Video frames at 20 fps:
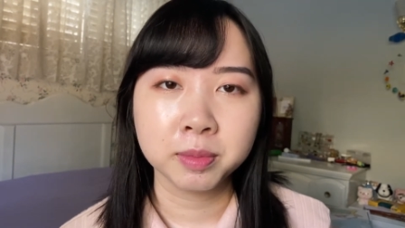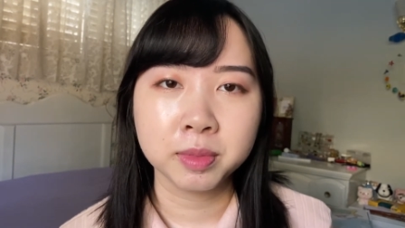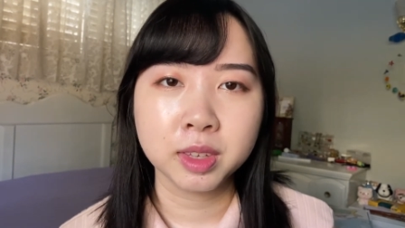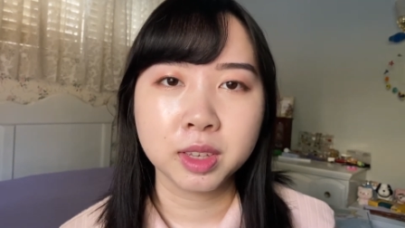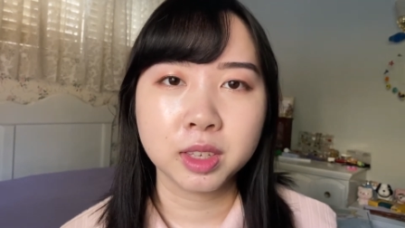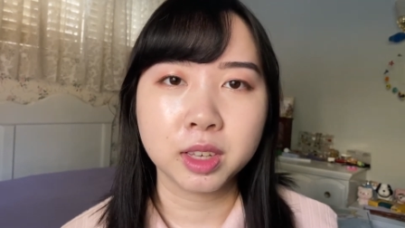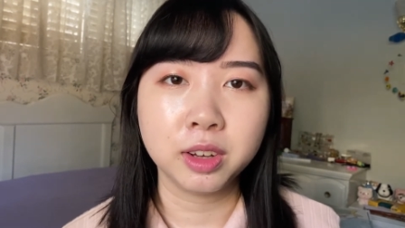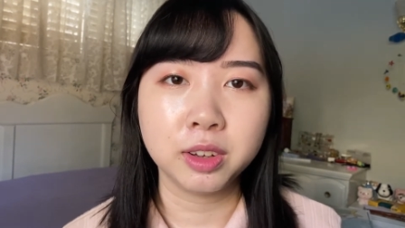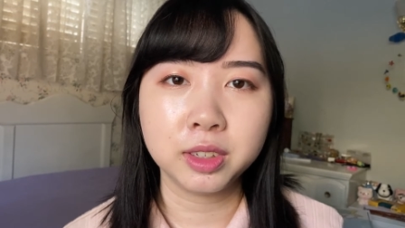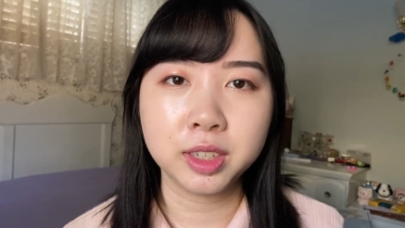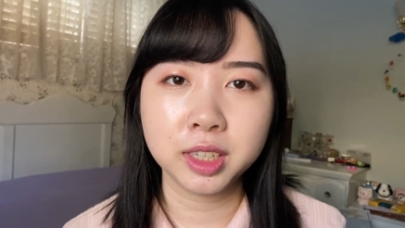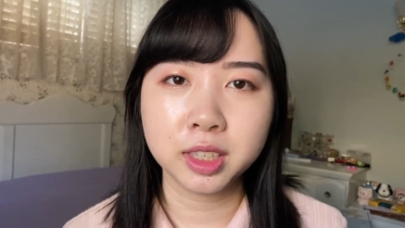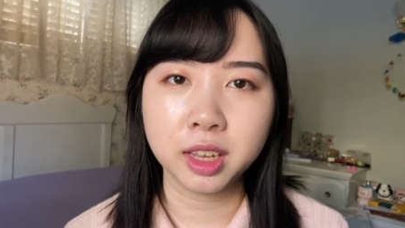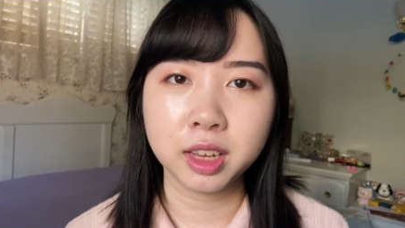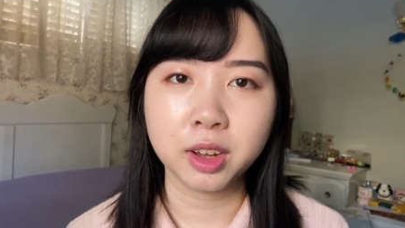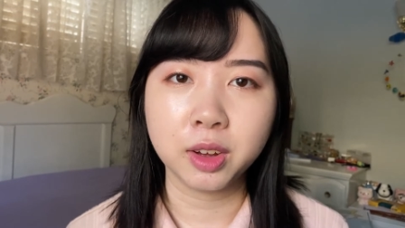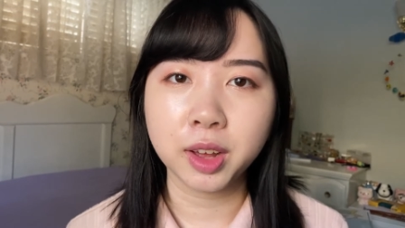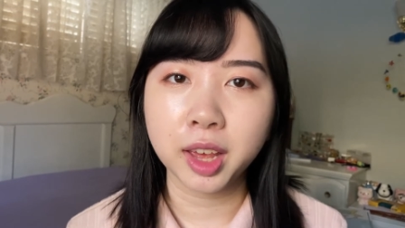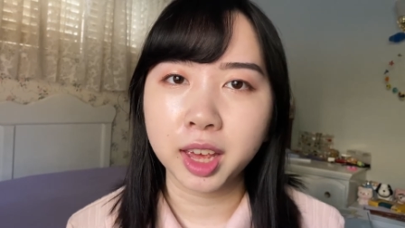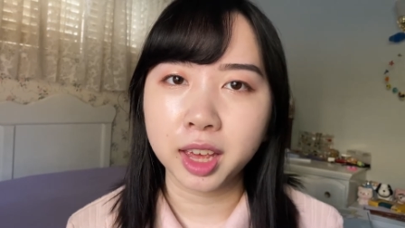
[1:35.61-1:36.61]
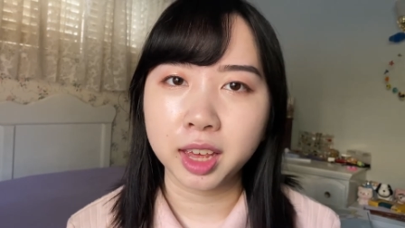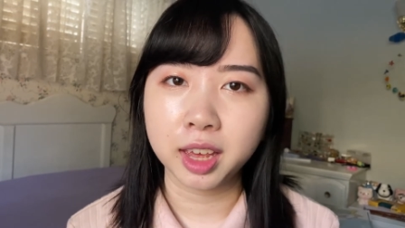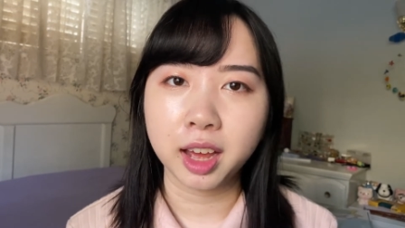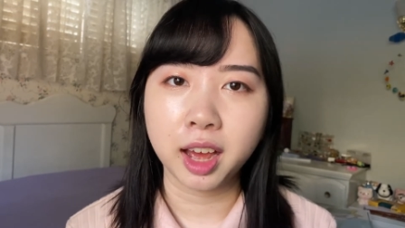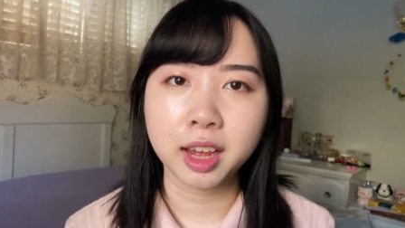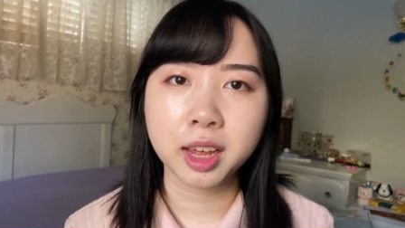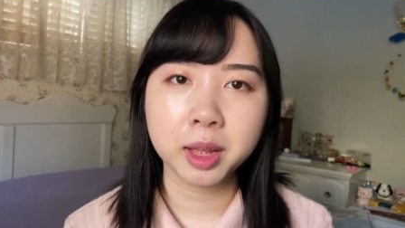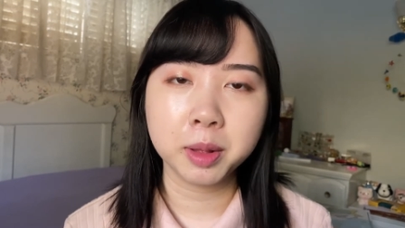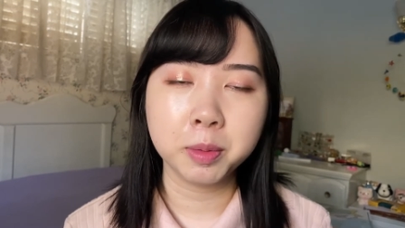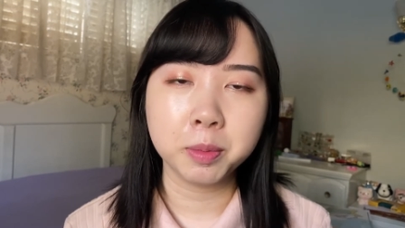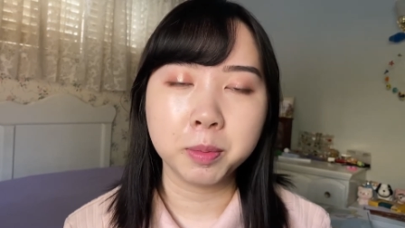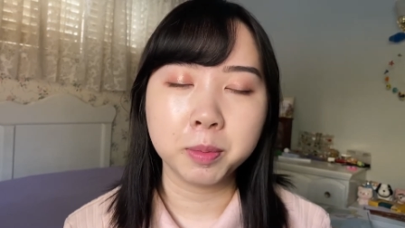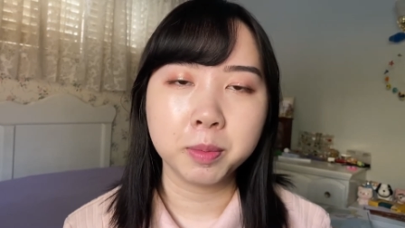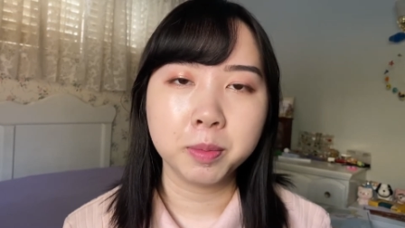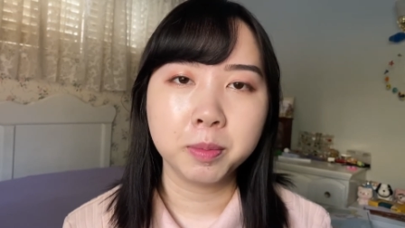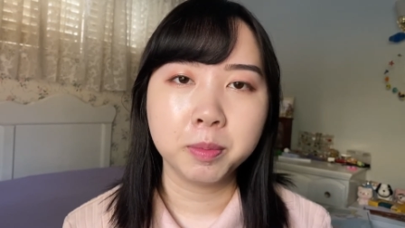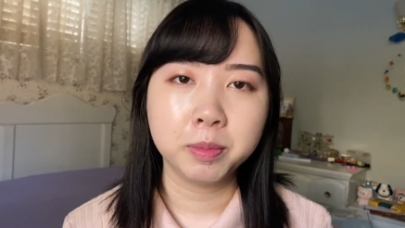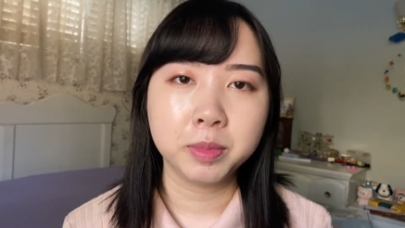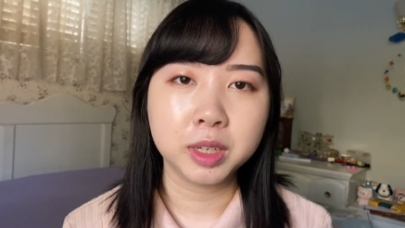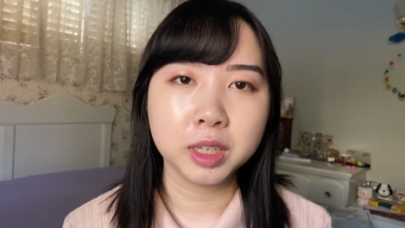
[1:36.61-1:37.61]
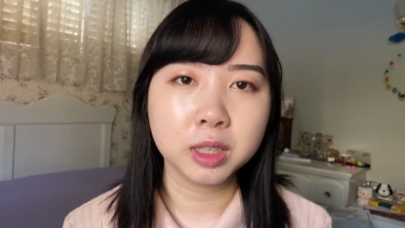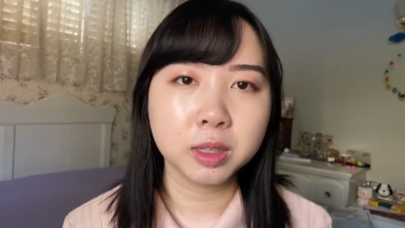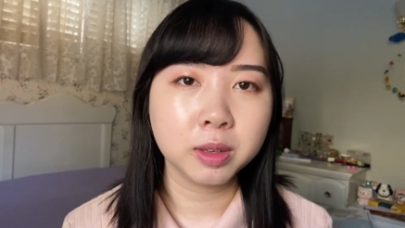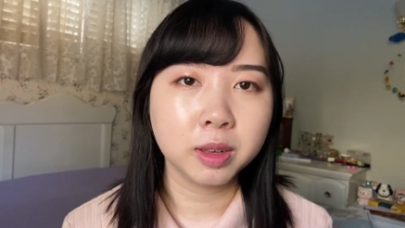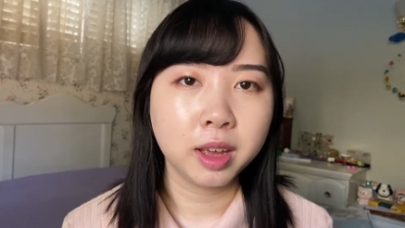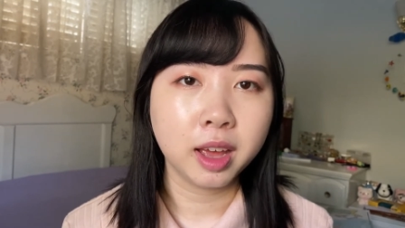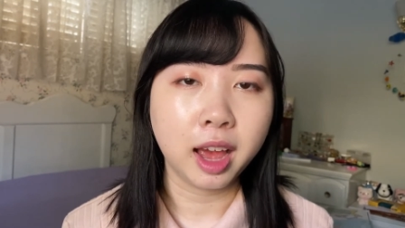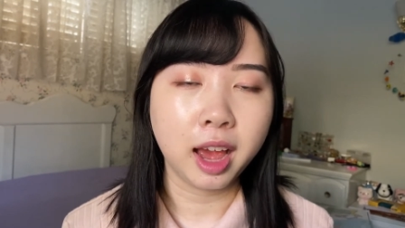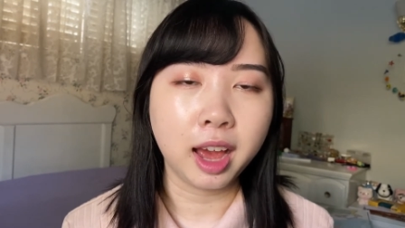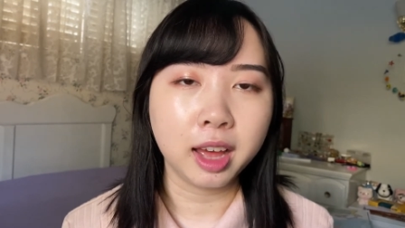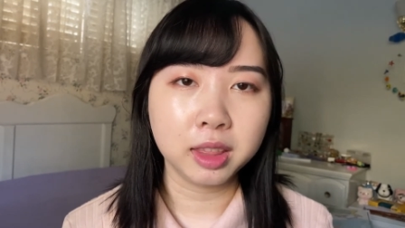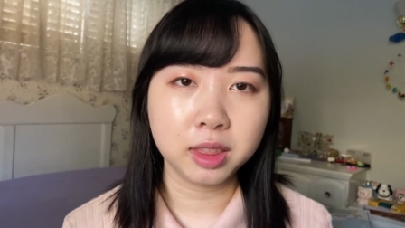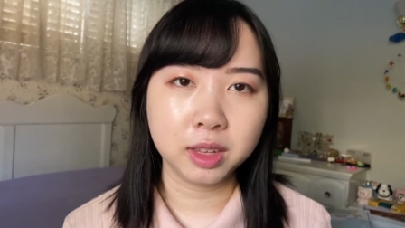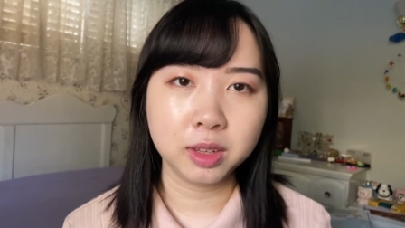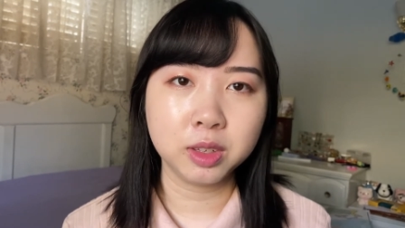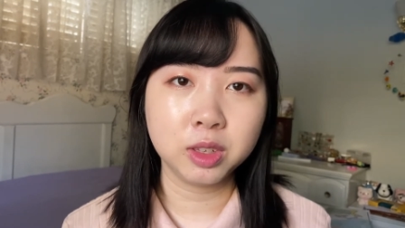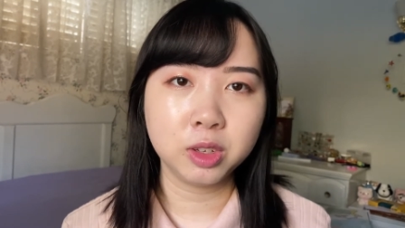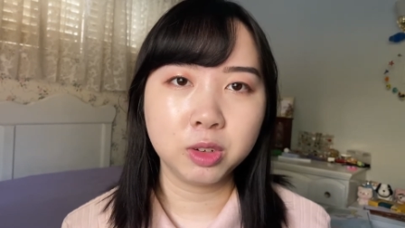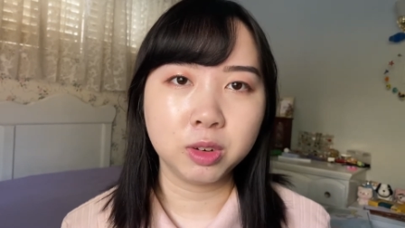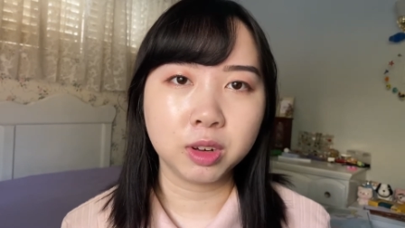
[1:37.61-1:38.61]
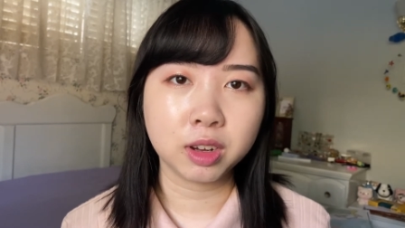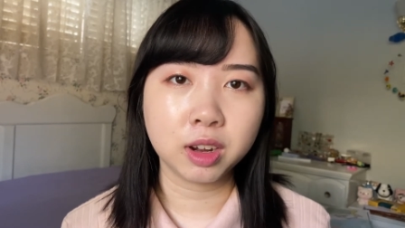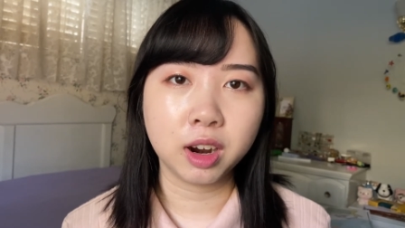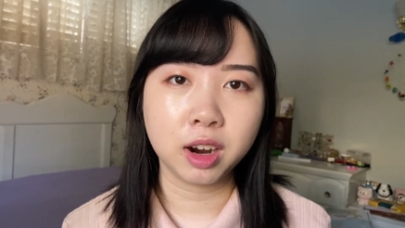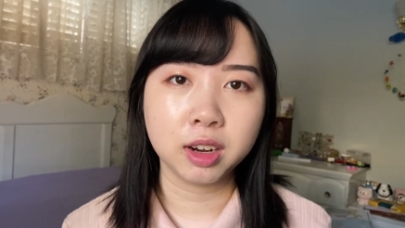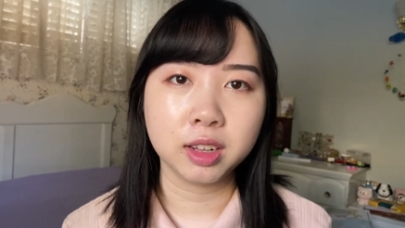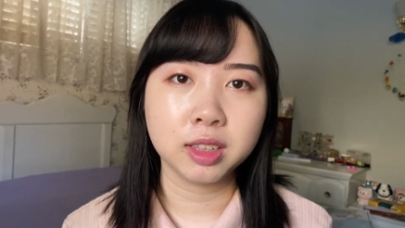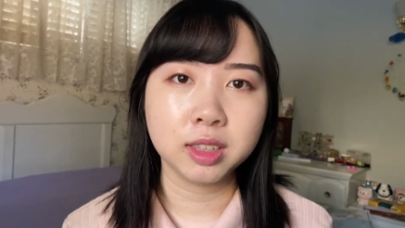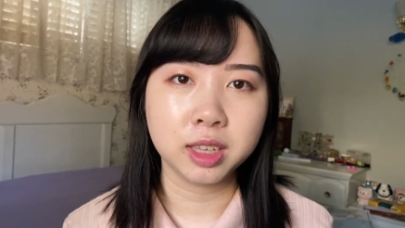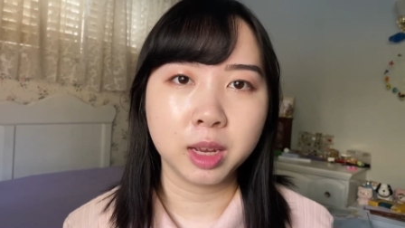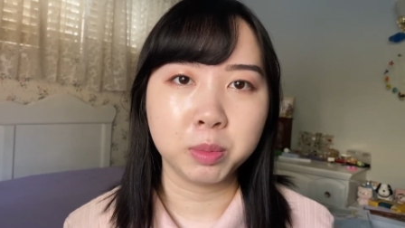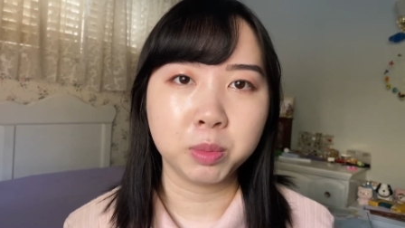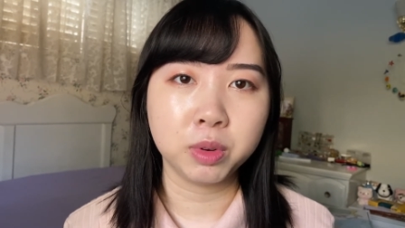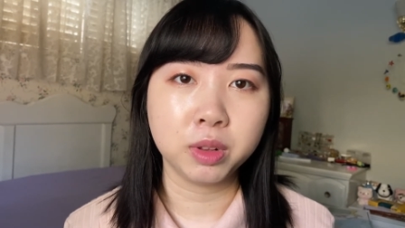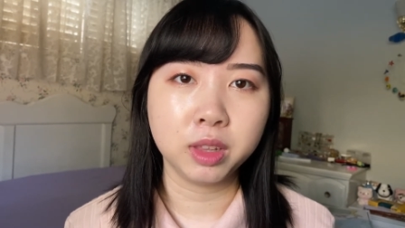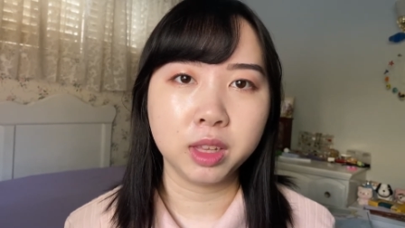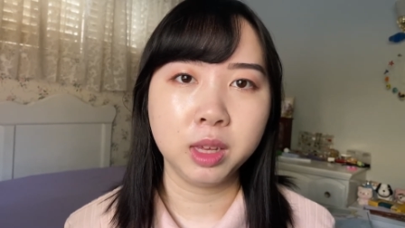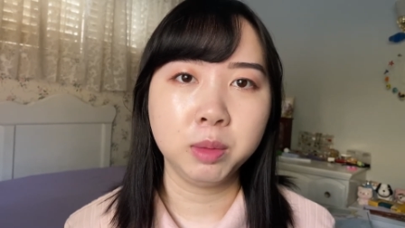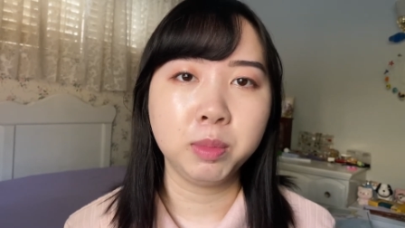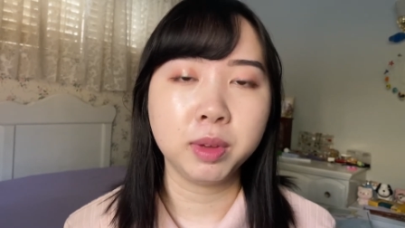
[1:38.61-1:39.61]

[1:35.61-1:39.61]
So I was just like, okay, I can just add these to a cart separately,